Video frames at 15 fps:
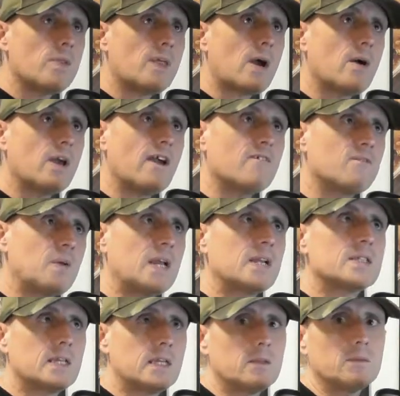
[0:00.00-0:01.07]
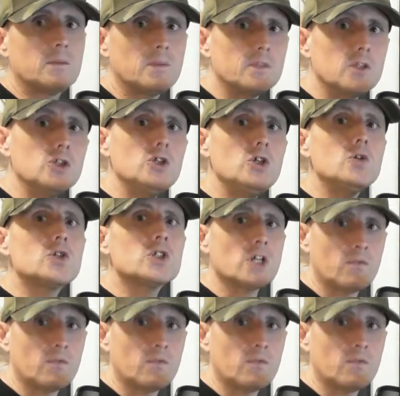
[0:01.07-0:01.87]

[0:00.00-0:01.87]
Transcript: without it affecting the new